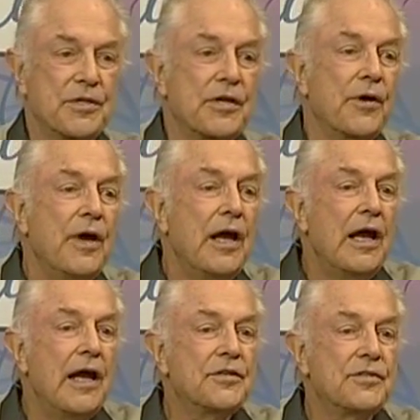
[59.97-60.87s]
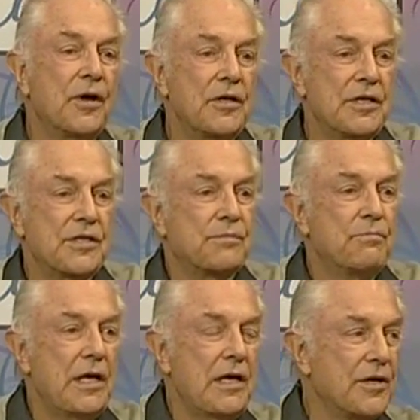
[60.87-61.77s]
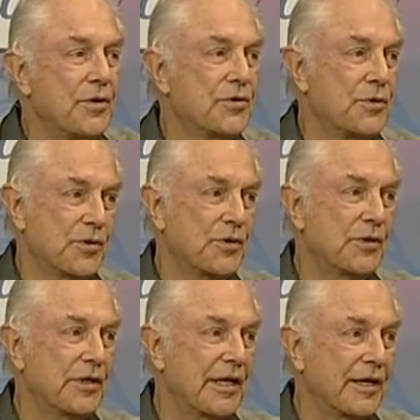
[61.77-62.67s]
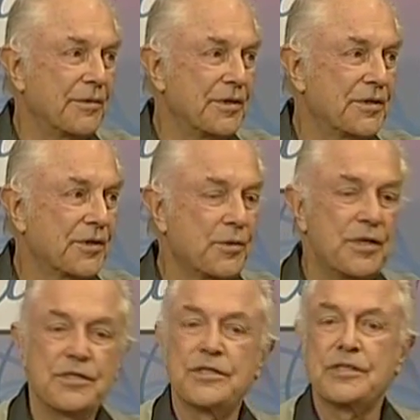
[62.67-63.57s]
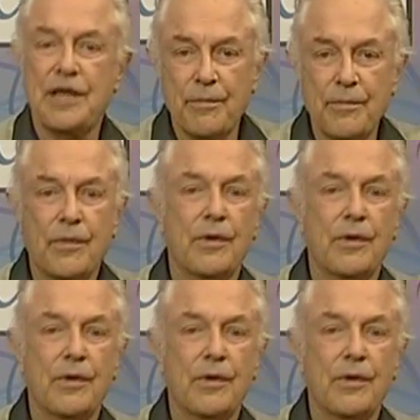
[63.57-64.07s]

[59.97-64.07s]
So it's not just me who's hooked on the language. The questions come